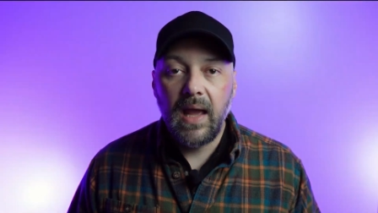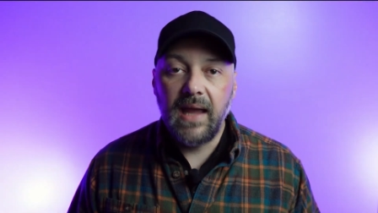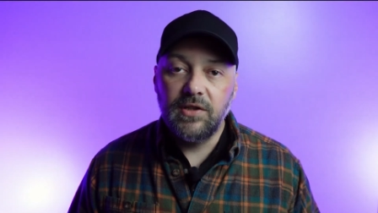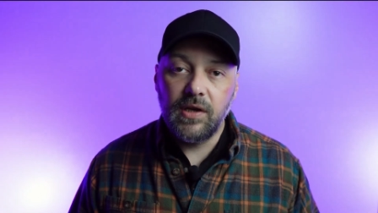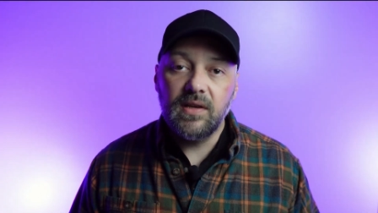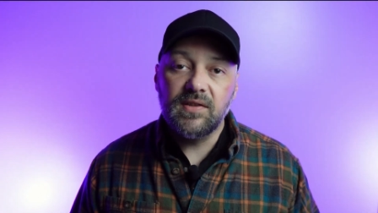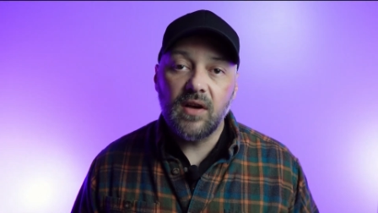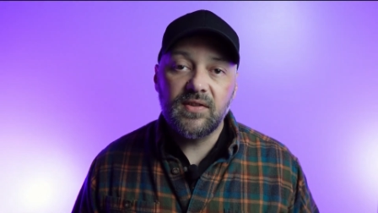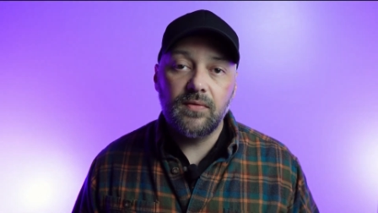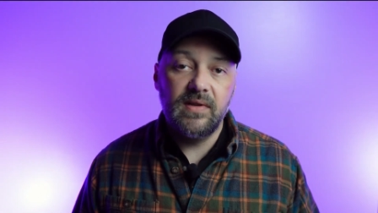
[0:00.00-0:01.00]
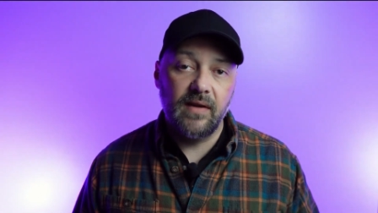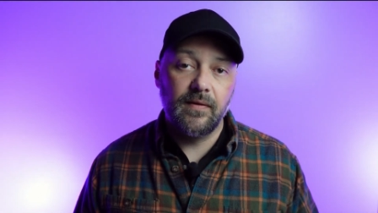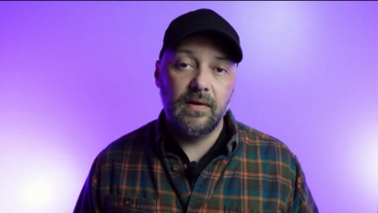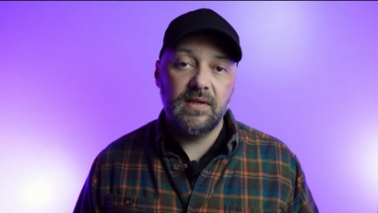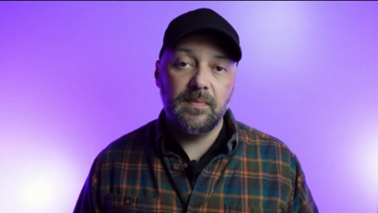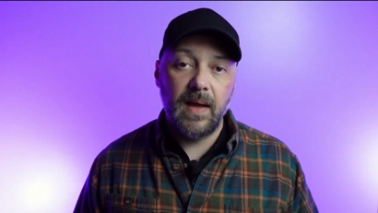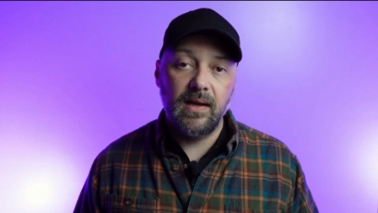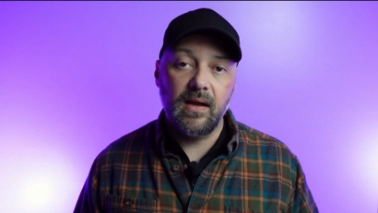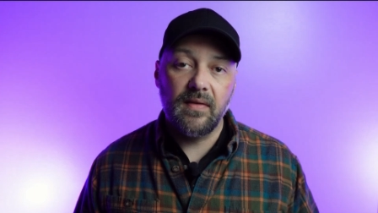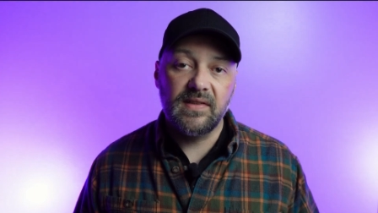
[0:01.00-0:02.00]
Aging is also different
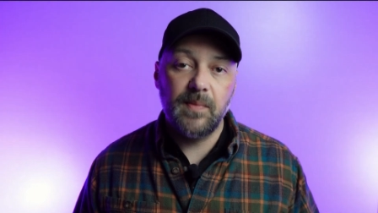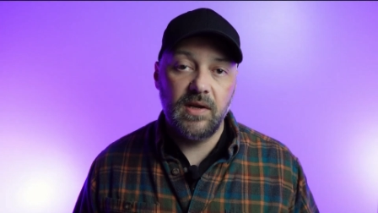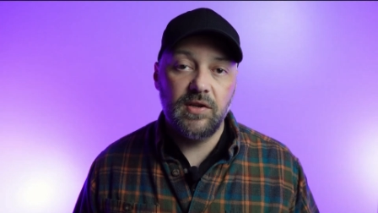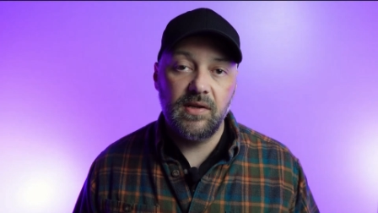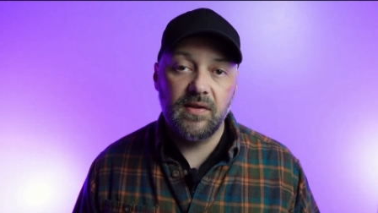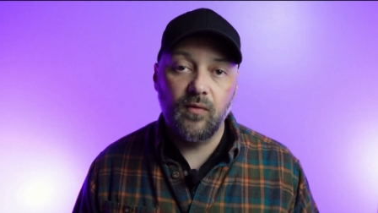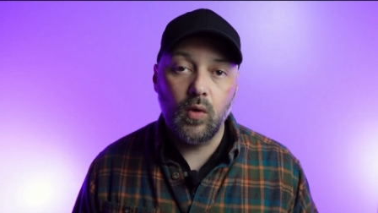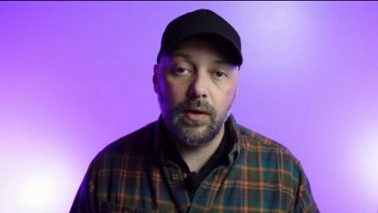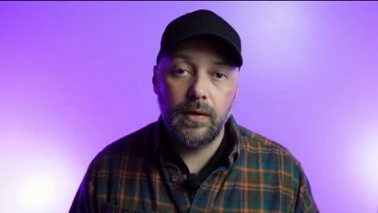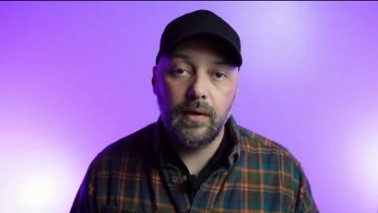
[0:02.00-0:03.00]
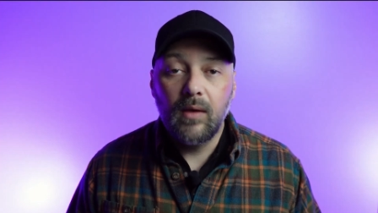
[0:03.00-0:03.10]
depending on the species of wood.